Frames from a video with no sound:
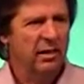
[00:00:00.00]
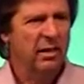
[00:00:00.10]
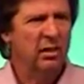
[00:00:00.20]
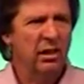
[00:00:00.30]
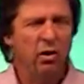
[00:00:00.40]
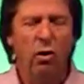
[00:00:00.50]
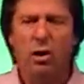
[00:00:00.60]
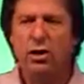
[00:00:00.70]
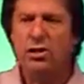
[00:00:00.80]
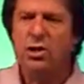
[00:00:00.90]
that the
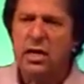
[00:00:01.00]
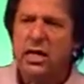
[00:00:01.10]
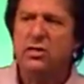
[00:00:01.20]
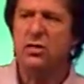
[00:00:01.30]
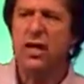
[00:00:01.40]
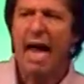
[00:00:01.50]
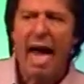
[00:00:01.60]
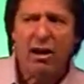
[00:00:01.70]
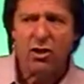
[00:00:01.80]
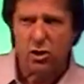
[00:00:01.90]
Lord Jesus
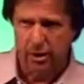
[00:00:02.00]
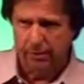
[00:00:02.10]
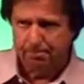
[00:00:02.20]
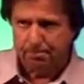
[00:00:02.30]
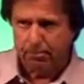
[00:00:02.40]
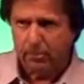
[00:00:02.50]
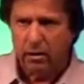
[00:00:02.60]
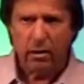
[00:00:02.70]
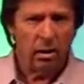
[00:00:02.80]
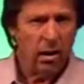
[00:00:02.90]
actually,
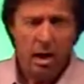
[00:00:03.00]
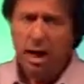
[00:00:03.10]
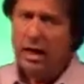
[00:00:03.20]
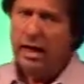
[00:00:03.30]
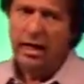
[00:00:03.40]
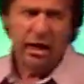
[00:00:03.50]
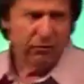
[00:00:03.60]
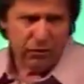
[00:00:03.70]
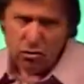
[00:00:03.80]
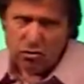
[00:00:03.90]
a
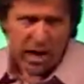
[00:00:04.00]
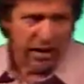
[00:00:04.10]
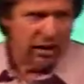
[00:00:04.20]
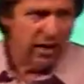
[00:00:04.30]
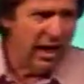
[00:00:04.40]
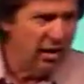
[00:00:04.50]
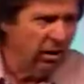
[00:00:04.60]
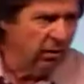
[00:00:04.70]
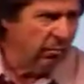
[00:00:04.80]
few days later,